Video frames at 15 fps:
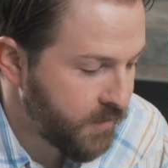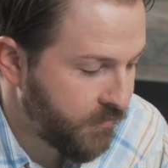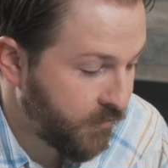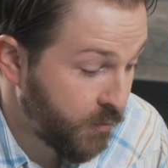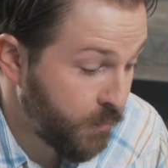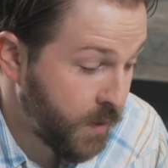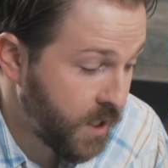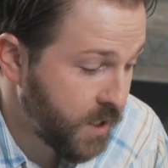
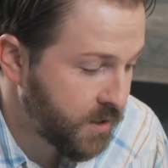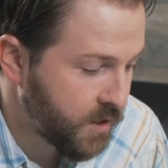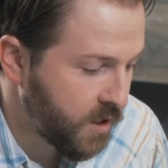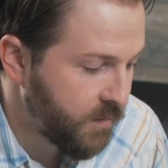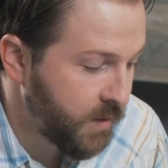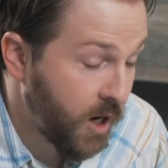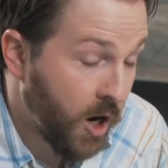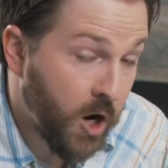for me is going
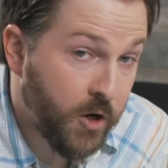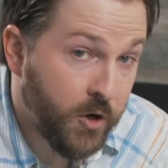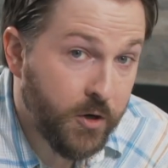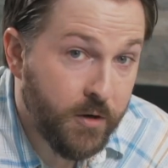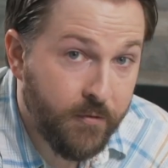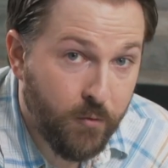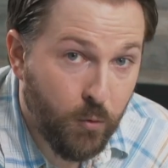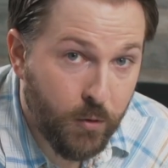to be
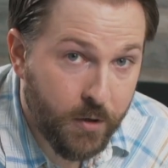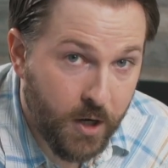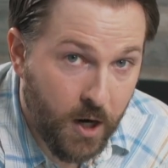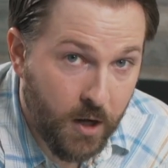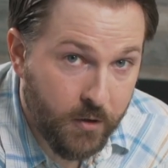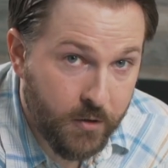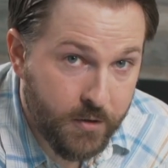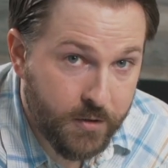
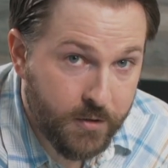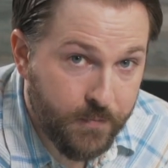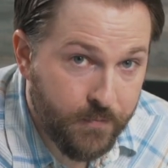$104.